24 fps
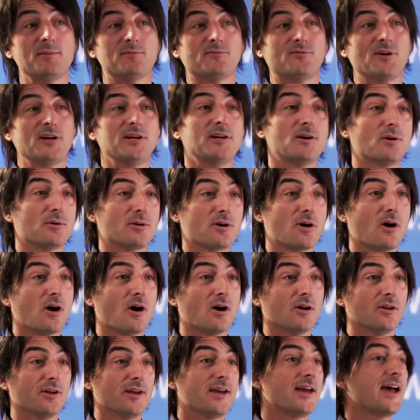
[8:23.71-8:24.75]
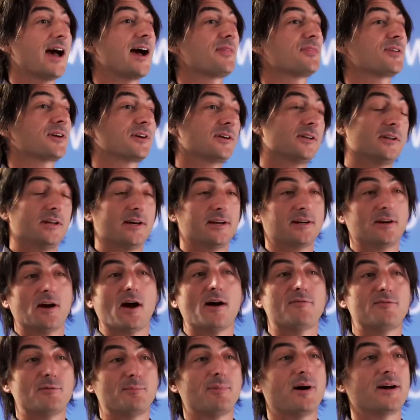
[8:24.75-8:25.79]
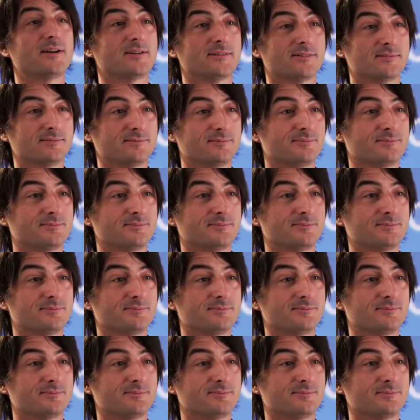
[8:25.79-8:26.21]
video call at the click of a button.